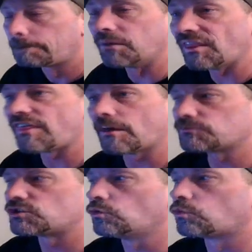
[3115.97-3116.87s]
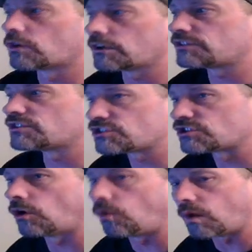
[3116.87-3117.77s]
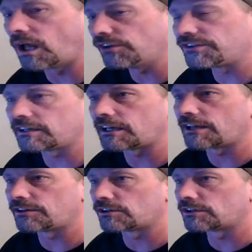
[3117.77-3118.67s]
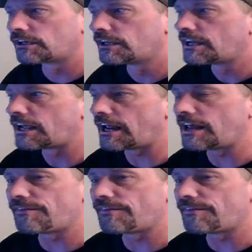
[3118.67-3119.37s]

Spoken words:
But them two worked so well together, and